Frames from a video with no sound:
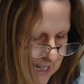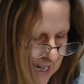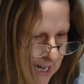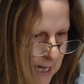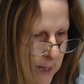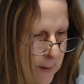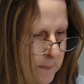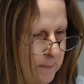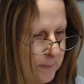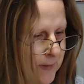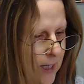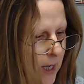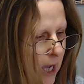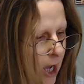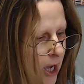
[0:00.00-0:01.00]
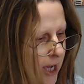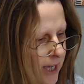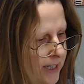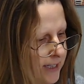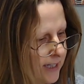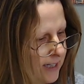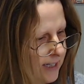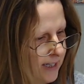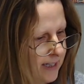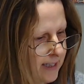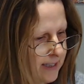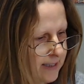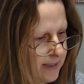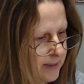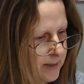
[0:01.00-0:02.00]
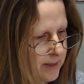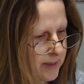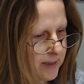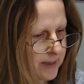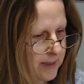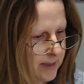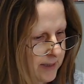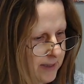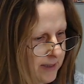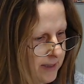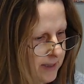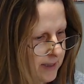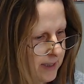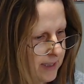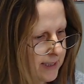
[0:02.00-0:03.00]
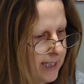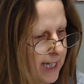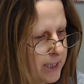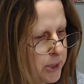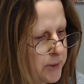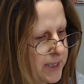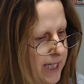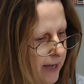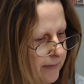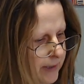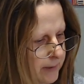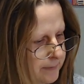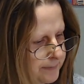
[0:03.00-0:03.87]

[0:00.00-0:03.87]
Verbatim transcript: Um, on uh, in Canto seven,